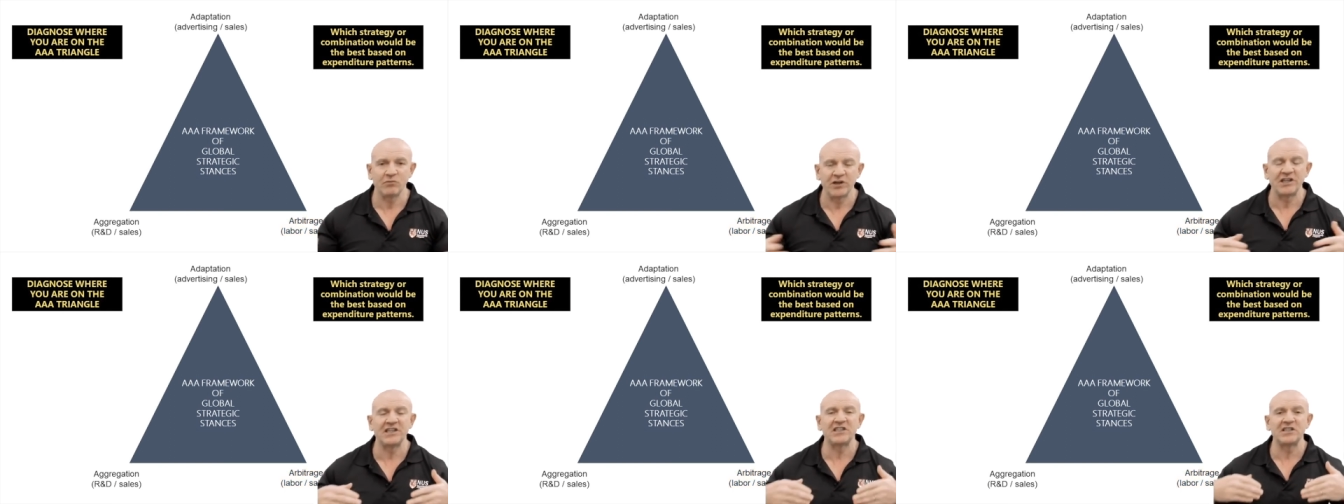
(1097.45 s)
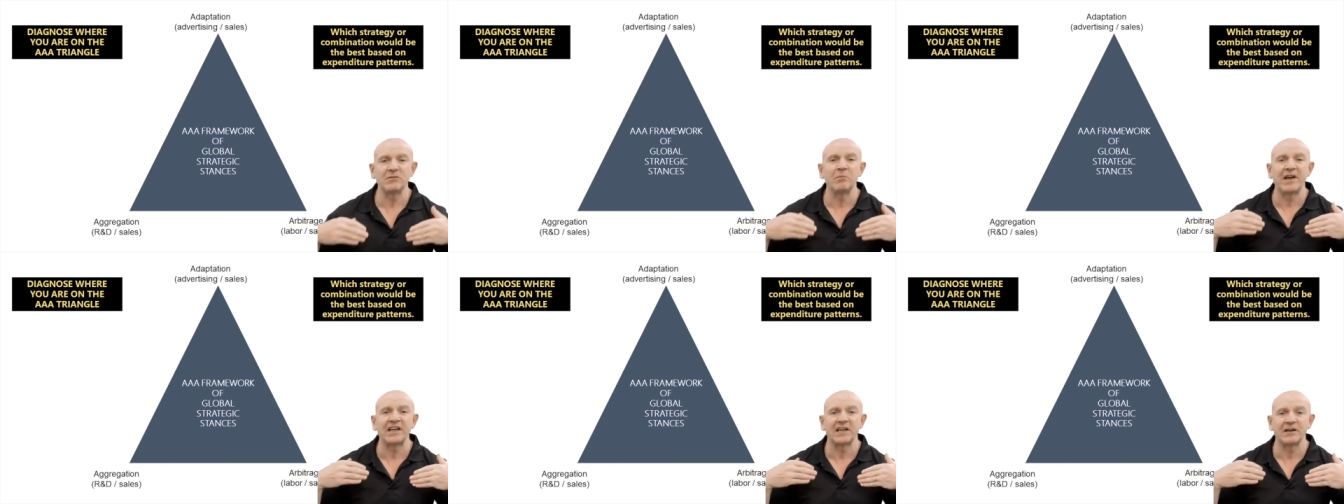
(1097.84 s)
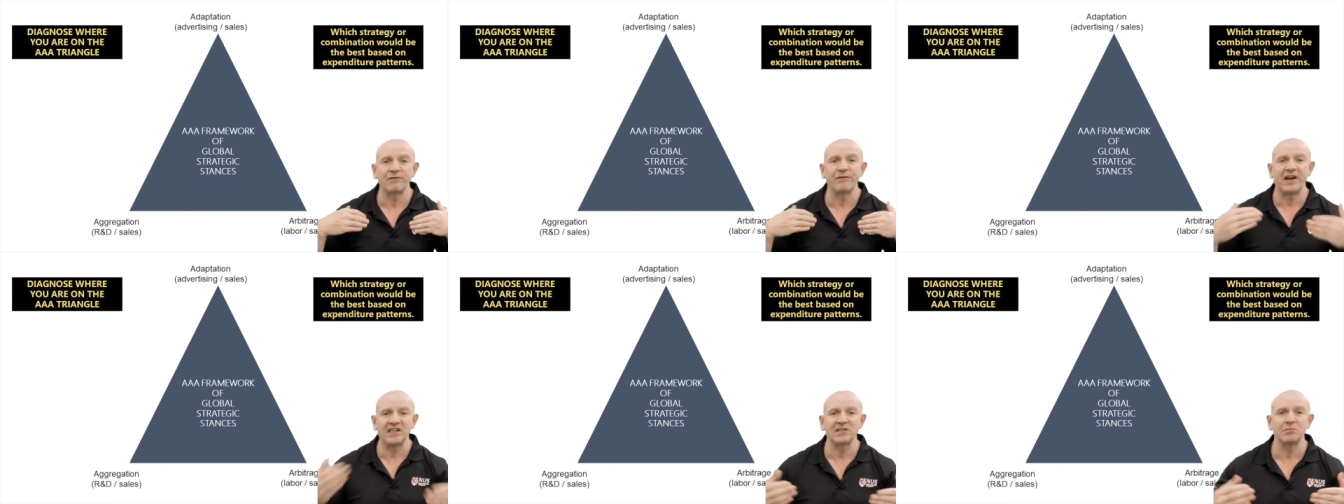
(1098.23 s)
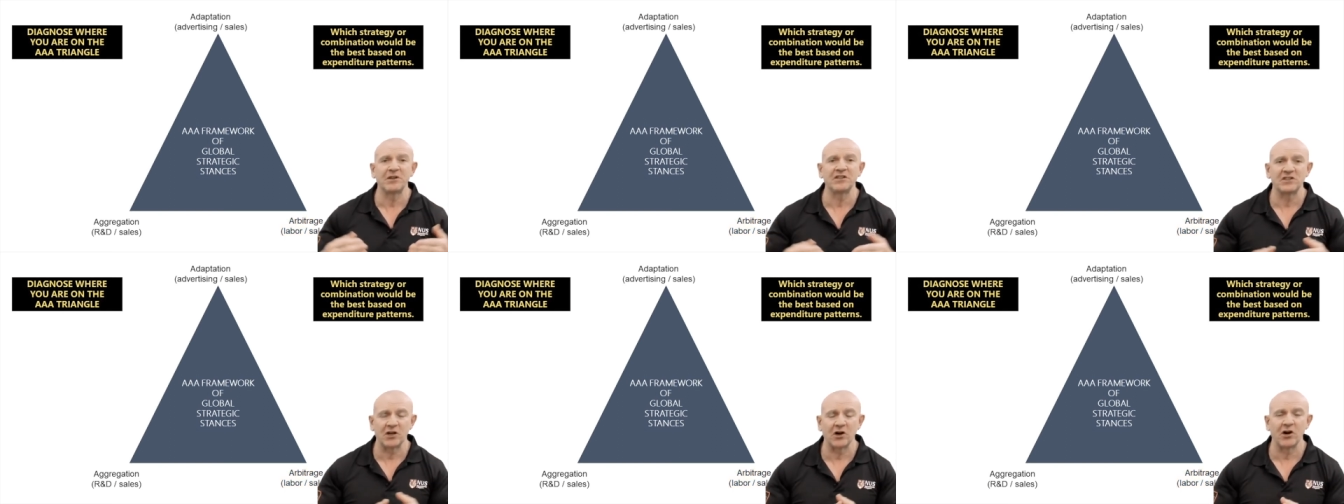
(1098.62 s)
we need to make
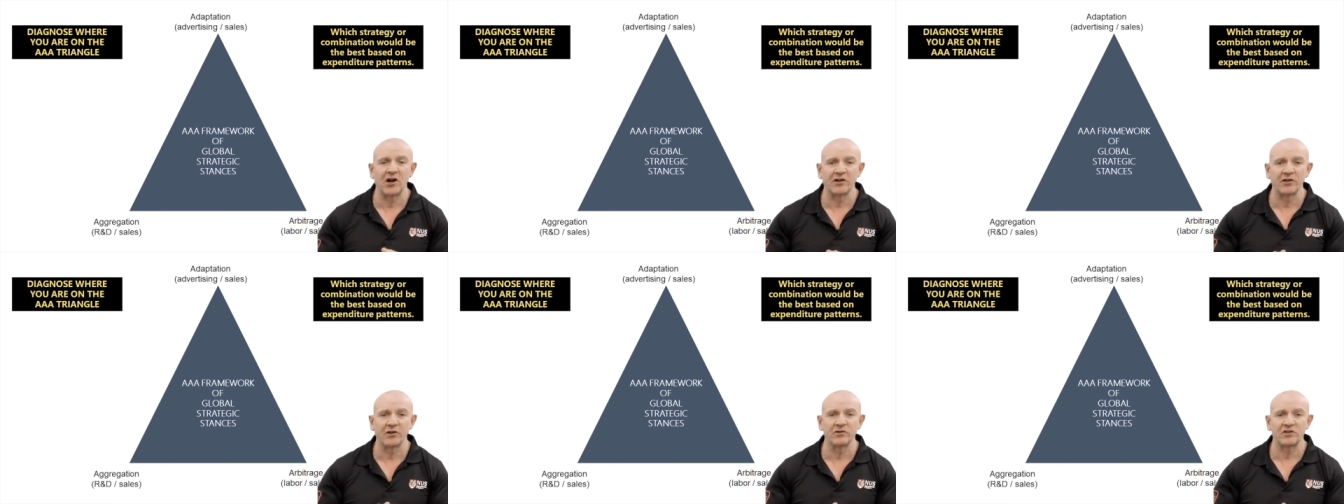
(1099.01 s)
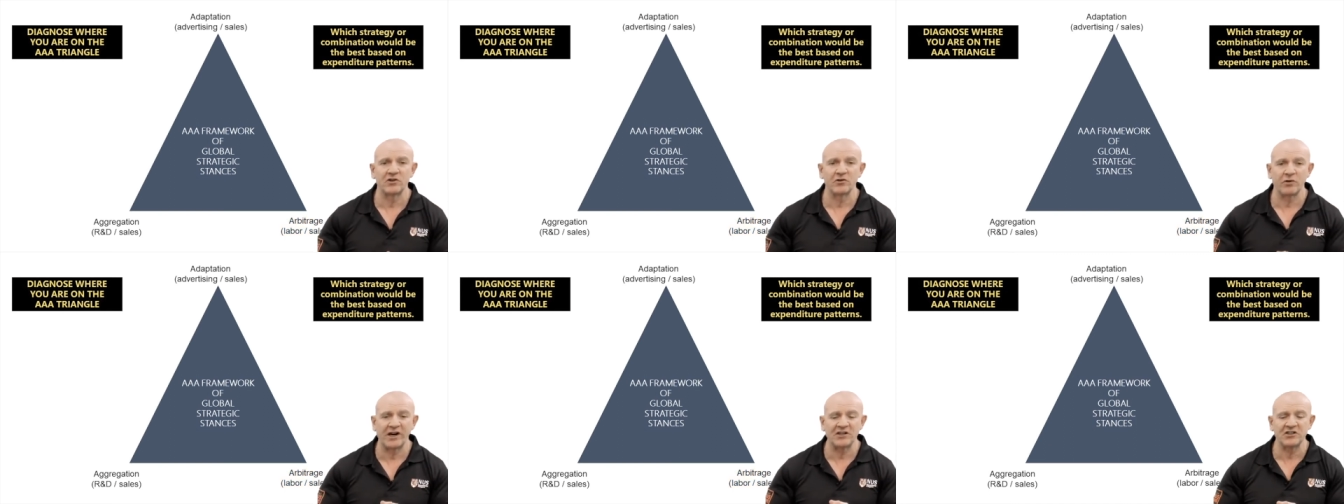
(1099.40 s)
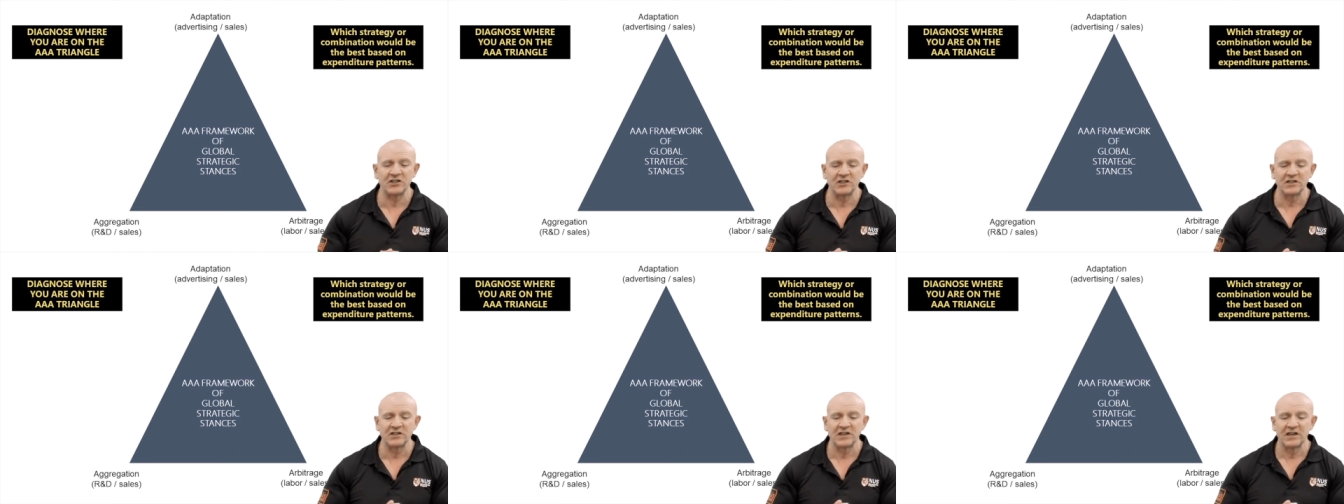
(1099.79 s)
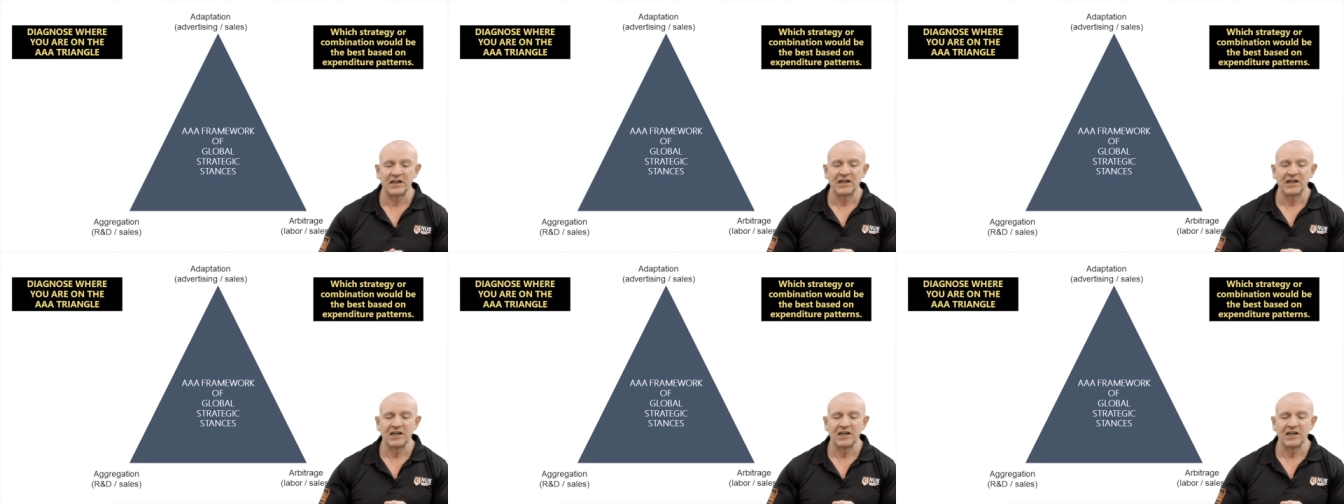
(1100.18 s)
investments along those directions,